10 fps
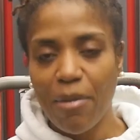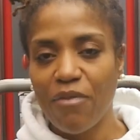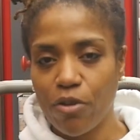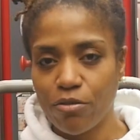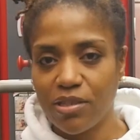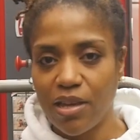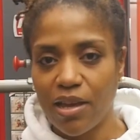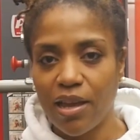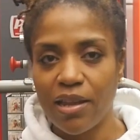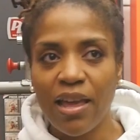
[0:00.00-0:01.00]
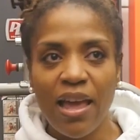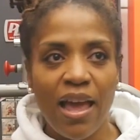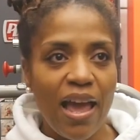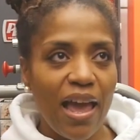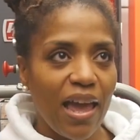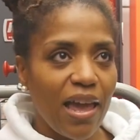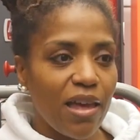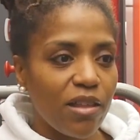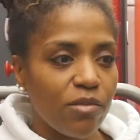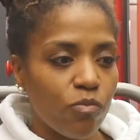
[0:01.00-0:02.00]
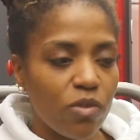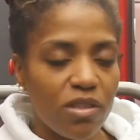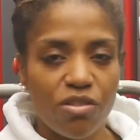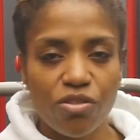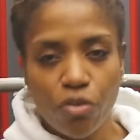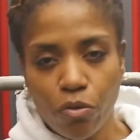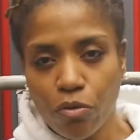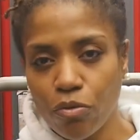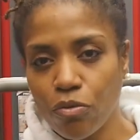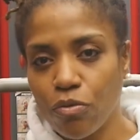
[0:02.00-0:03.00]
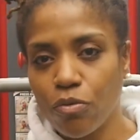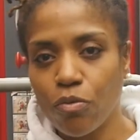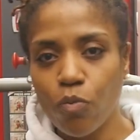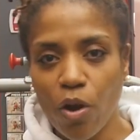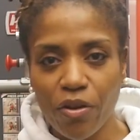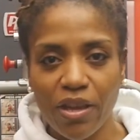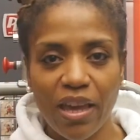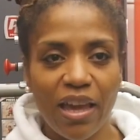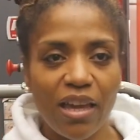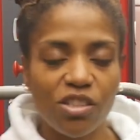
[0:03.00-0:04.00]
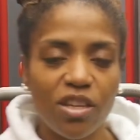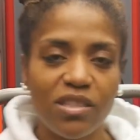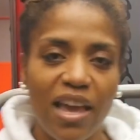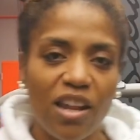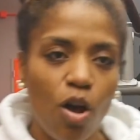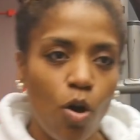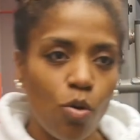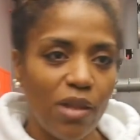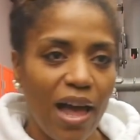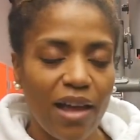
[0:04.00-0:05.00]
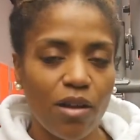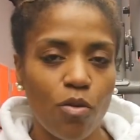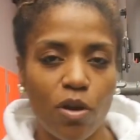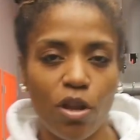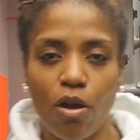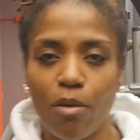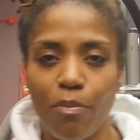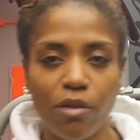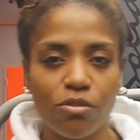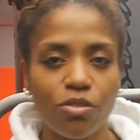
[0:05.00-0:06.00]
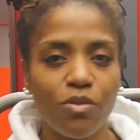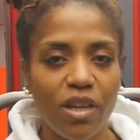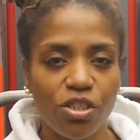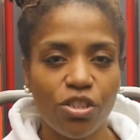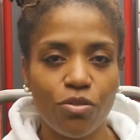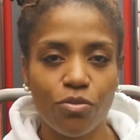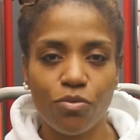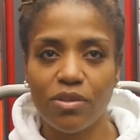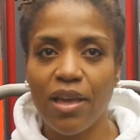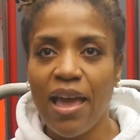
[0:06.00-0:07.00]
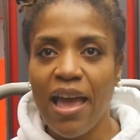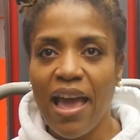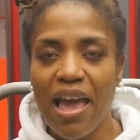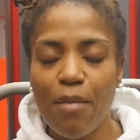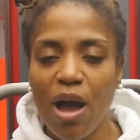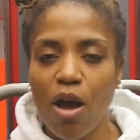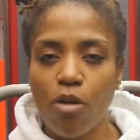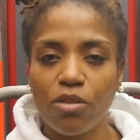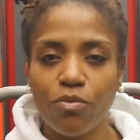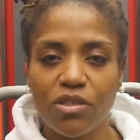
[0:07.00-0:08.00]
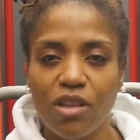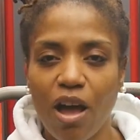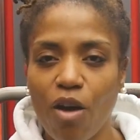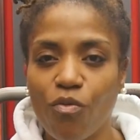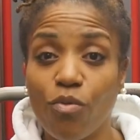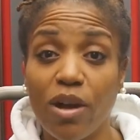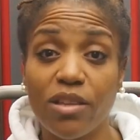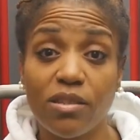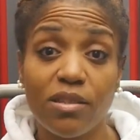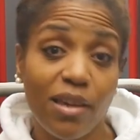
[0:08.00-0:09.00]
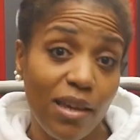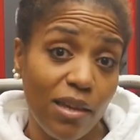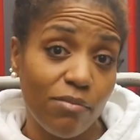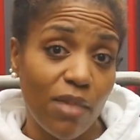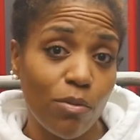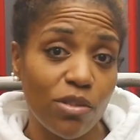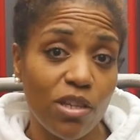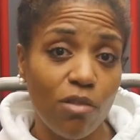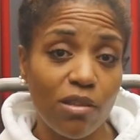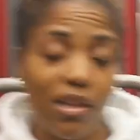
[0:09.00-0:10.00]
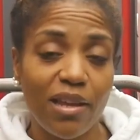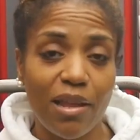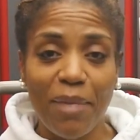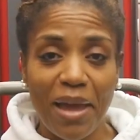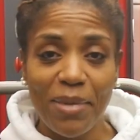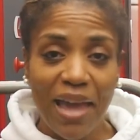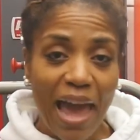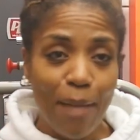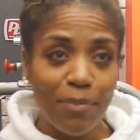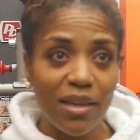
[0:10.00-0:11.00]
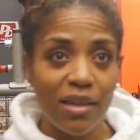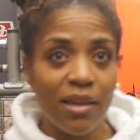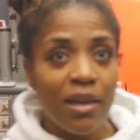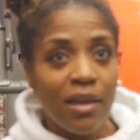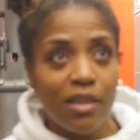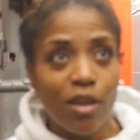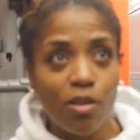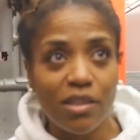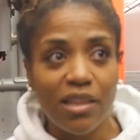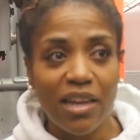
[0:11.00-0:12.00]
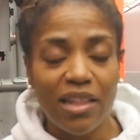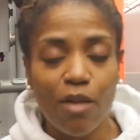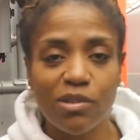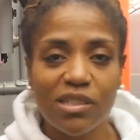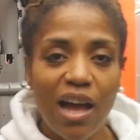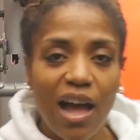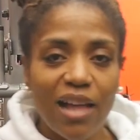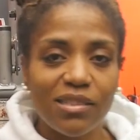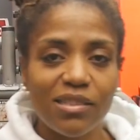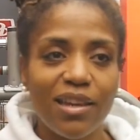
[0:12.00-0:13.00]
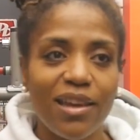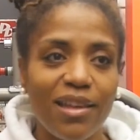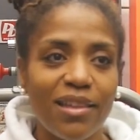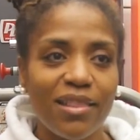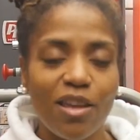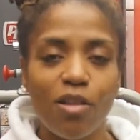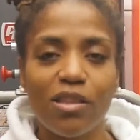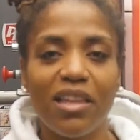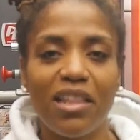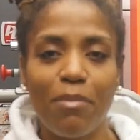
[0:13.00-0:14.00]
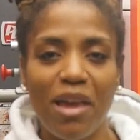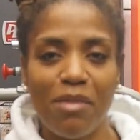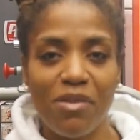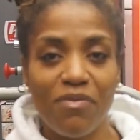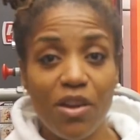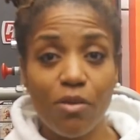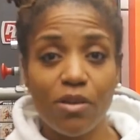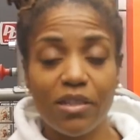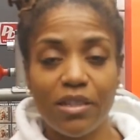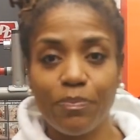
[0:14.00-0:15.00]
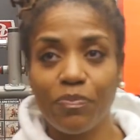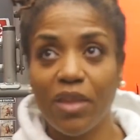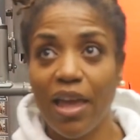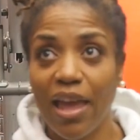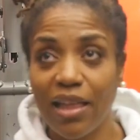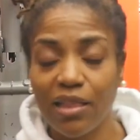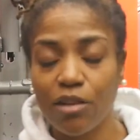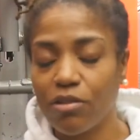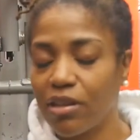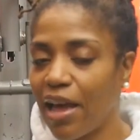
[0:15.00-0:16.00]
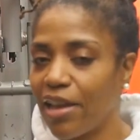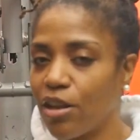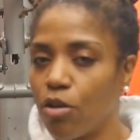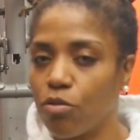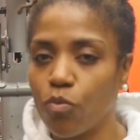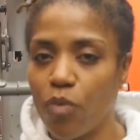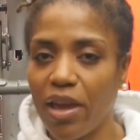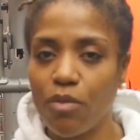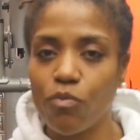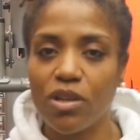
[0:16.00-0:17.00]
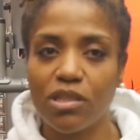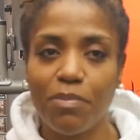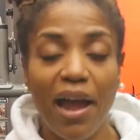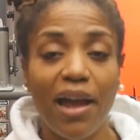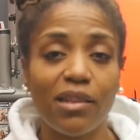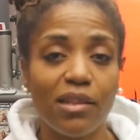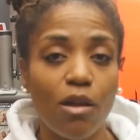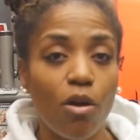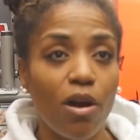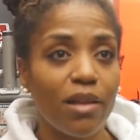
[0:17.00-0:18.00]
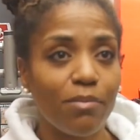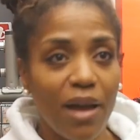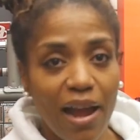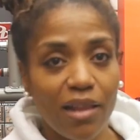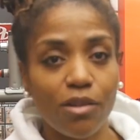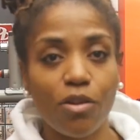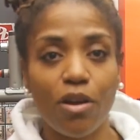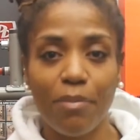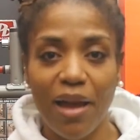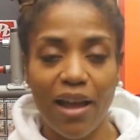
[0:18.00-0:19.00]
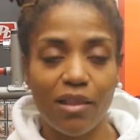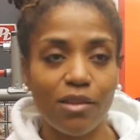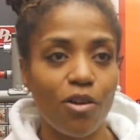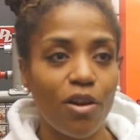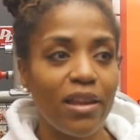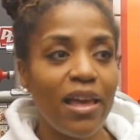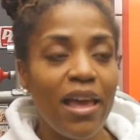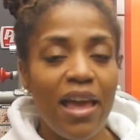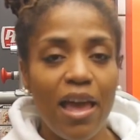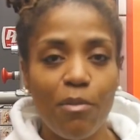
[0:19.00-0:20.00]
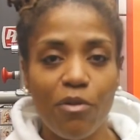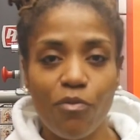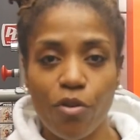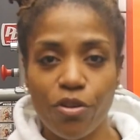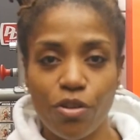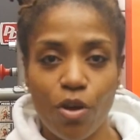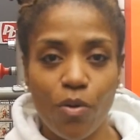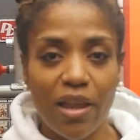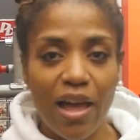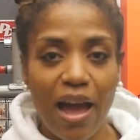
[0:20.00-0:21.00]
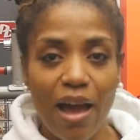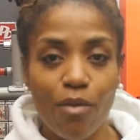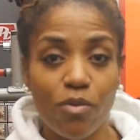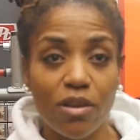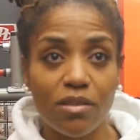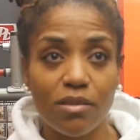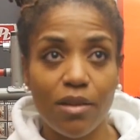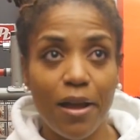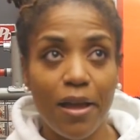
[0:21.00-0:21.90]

my first son and was in school, working, just had a whole lot going on, personal issues, and my only resolve was to eat. That was the only thing that made me happy, the only thing that was constant, the only thing that made me feel good. And little did I know the weight was piling on, and before you know it, I was